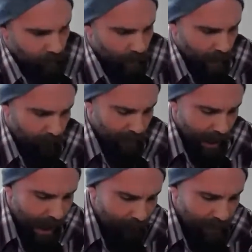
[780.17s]
But if you
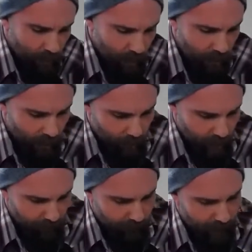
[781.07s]
haven't, when you go to put
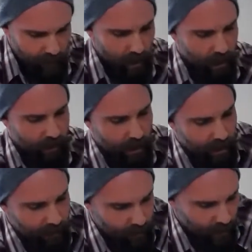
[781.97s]
your finish on there,
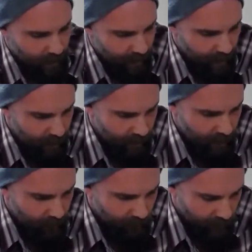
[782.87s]
it's going to adhere
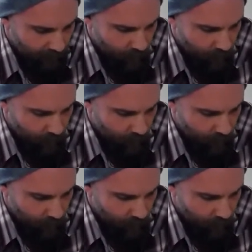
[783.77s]
differently